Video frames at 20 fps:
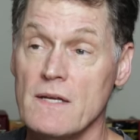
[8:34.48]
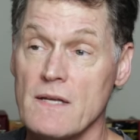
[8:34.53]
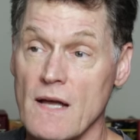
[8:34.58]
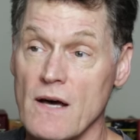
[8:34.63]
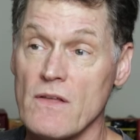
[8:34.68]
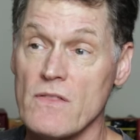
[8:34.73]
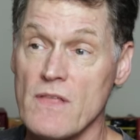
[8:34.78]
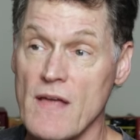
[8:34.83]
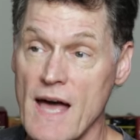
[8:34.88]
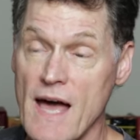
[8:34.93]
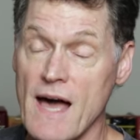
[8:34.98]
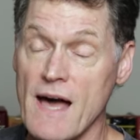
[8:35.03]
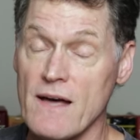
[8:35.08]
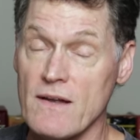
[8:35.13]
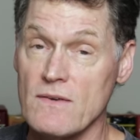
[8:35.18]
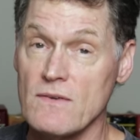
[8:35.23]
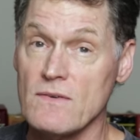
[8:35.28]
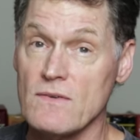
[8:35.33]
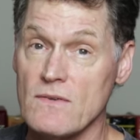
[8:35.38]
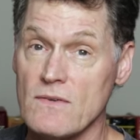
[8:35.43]
Now
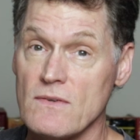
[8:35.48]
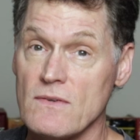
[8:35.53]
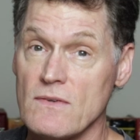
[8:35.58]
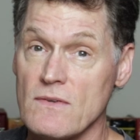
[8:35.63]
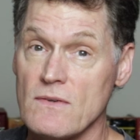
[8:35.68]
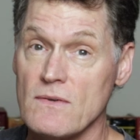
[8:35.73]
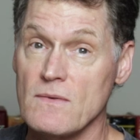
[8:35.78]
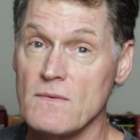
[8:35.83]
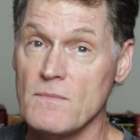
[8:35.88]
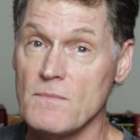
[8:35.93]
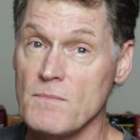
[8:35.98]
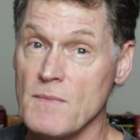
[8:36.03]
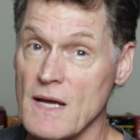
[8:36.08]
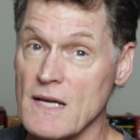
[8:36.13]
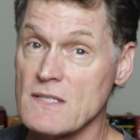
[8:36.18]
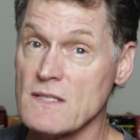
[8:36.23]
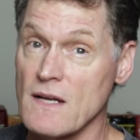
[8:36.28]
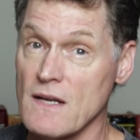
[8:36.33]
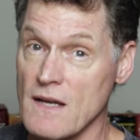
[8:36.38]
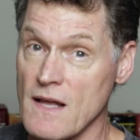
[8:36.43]
that
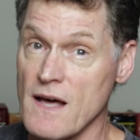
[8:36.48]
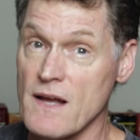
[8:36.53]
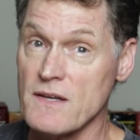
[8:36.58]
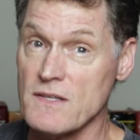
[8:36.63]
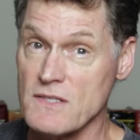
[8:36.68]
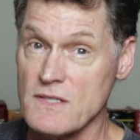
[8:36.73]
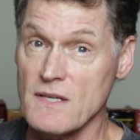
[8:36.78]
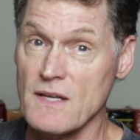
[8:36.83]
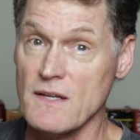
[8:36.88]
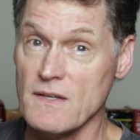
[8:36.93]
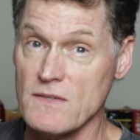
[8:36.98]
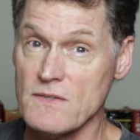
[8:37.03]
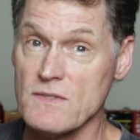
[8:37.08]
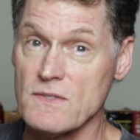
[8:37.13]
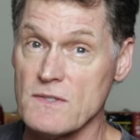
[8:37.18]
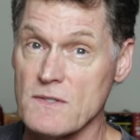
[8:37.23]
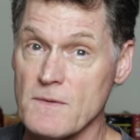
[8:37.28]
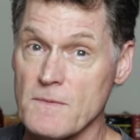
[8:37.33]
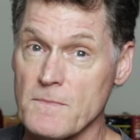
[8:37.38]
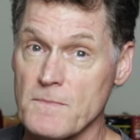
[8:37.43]
makes a lot of
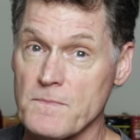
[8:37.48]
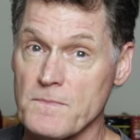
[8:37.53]
sense.